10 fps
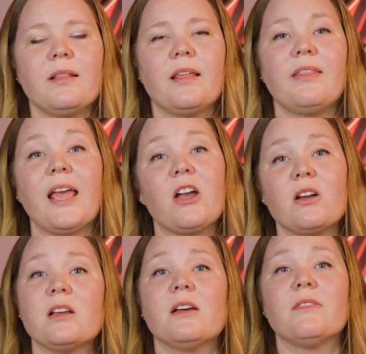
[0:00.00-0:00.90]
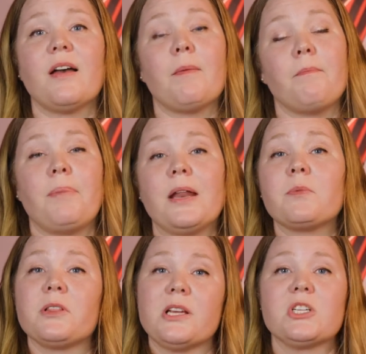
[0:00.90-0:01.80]
that they could have been in
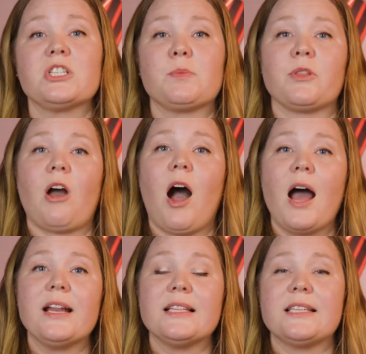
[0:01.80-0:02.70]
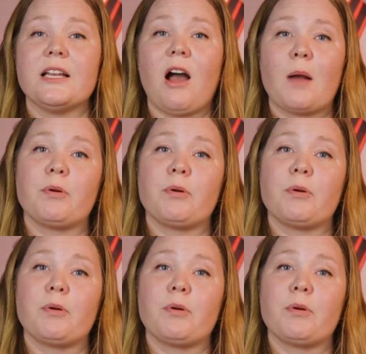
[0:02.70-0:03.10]
relationship with God and seen God